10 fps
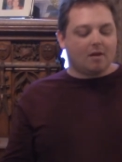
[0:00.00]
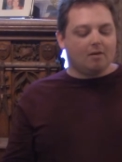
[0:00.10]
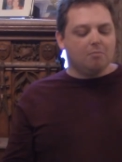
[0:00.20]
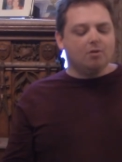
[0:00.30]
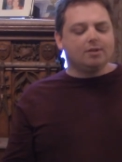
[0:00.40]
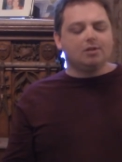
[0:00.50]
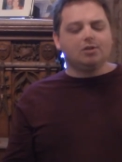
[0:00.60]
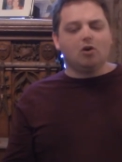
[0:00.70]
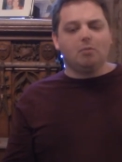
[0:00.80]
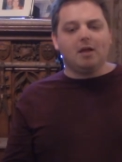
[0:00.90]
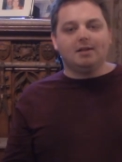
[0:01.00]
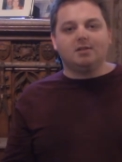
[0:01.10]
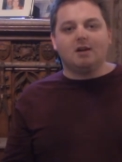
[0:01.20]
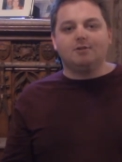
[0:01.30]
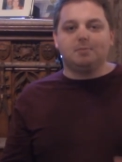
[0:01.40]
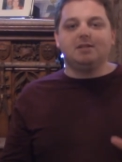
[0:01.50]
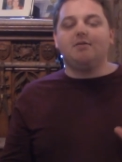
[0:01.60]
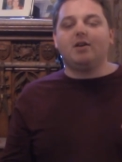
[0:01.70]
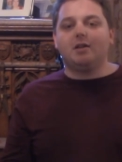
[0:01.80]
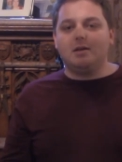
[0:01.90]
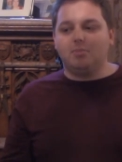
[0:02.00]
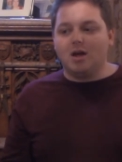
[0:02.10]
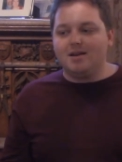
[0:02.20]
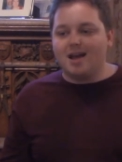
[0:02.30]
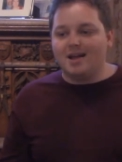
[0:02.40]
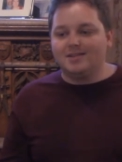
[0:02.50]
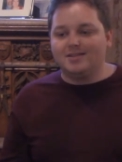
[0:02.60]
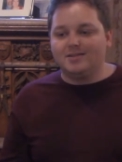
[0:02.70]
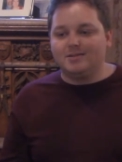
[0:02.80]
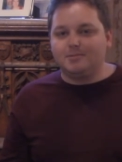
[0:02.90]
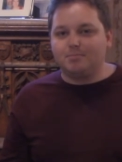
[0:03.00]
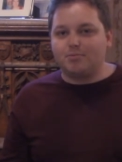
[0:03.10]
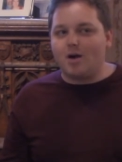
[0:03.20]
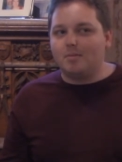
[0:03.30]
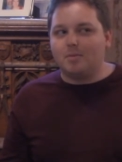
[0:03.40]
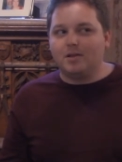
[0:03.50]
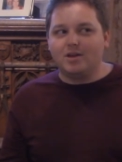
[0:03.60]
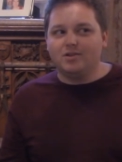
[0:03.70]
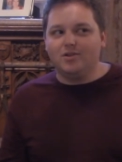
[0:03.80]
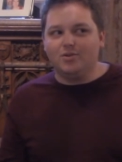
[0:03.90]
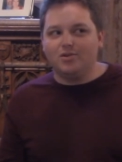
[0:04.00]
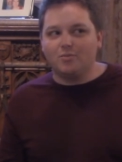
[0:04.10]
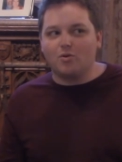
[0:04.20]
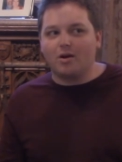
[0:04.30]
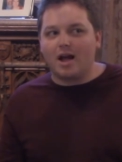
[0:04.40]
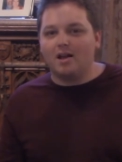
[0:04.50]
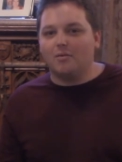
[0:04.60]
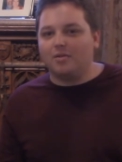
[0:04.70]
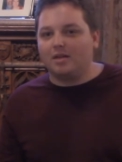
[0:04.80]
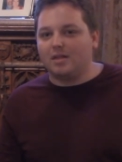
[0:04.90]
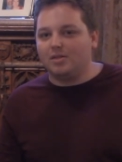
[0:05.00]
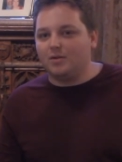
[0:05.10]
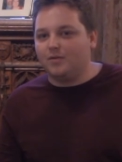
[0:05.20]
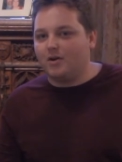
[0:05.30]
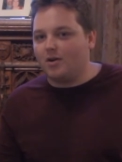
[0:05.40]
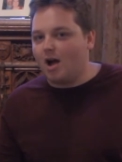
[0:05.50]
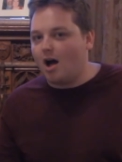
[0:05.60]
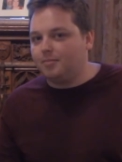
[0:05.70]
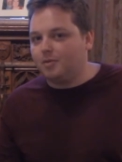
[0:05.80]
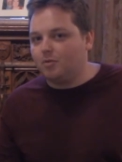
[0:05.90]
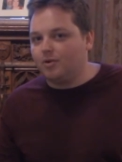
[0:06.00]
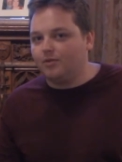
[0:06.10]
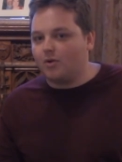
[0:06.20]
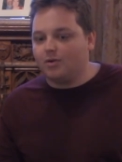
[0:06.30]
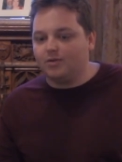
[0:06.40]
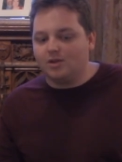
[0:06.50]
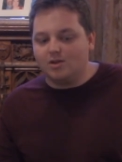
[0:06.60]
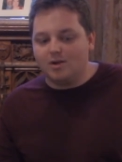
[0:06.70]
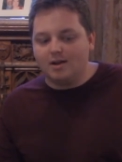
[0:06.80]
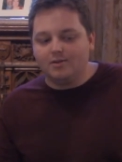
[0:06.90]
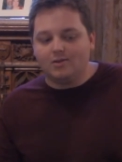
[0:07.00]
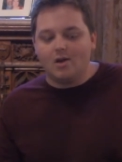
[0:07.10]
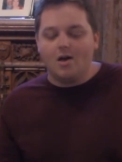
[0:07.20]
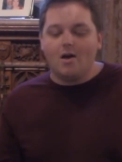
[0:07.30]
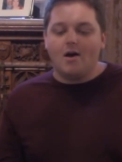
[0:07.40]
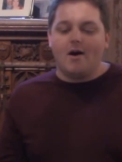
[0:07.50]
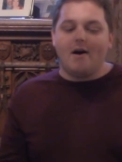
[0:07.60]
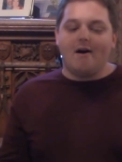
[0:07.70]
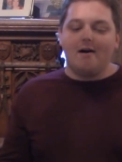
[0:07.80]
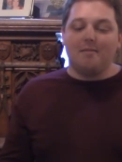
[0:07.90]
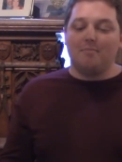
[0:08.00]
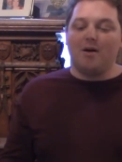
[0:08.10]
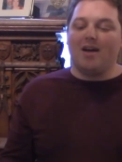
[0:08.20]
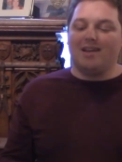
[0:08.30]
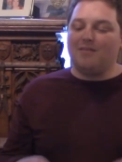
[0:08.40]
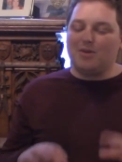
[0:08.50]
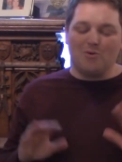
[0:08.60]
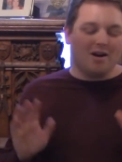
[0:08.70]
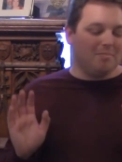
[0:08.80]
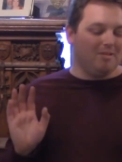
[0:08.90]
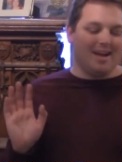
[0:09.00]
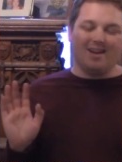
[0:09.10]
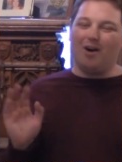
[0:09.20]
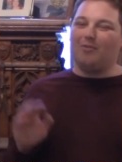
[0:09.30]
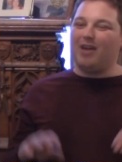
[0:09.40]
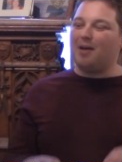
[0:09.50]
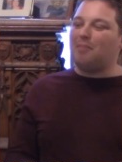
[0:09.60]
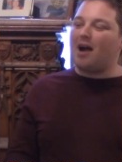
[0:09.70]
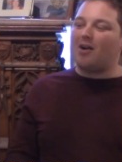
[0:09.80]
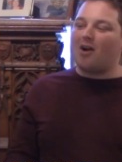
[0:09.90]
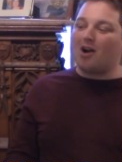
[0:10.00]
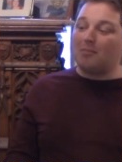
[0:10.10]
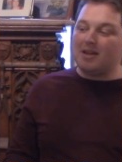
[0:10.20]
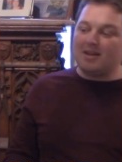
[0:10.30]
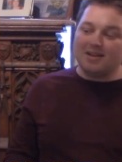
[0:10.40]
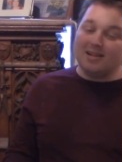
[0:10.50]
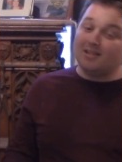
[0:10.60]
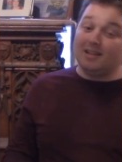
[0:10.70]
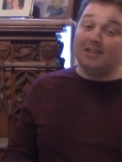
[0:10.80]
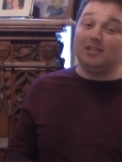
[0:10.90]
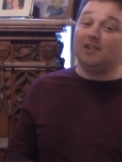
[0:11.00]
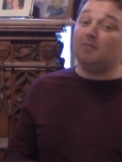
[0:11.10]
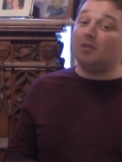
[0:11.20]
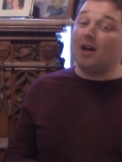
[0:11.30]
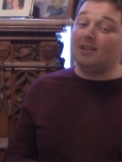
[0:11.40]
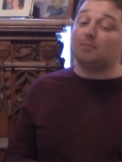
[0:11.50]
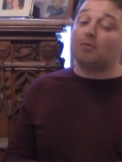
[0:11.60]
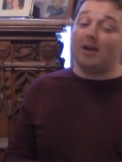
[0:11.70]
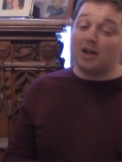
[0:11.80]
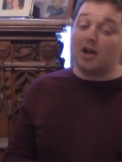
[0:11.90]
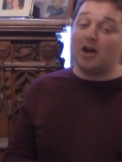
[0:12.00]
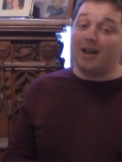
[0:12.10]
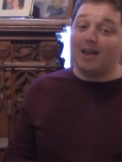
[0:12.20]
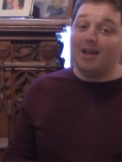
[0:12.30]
Most of the Soul Blight stuff, specifically Blood Knights, probably could use some work. I don't think that they're very optimal as far as the units. But if you want to play an all-vampire army, Legion of Blood is pretty good.